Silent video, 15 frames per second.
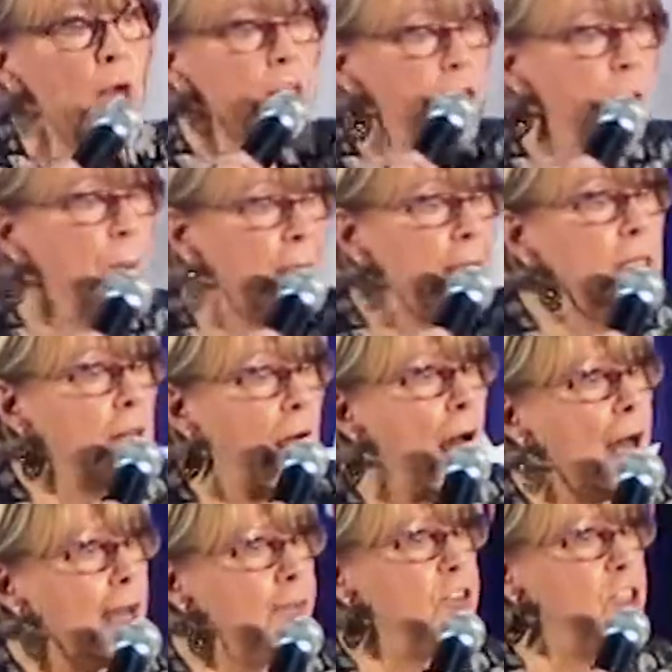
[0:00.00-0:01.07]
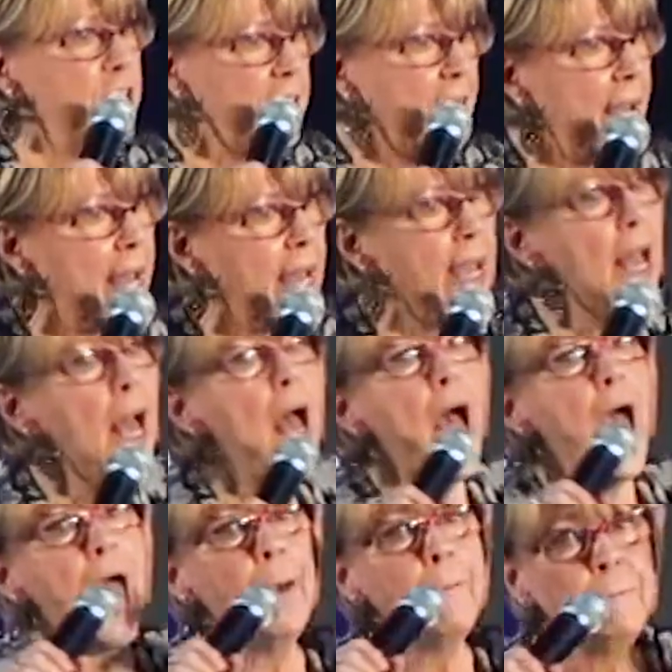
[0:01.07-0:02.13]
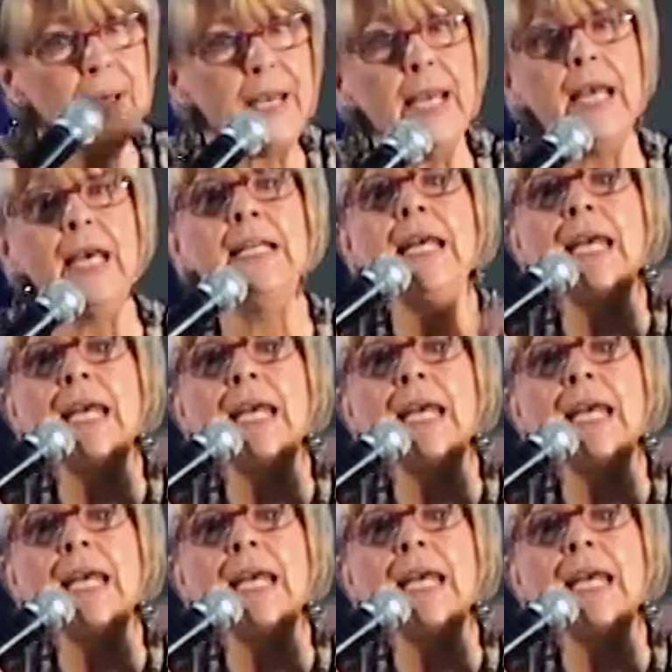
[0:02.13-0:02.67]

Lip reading: to be alive today and be an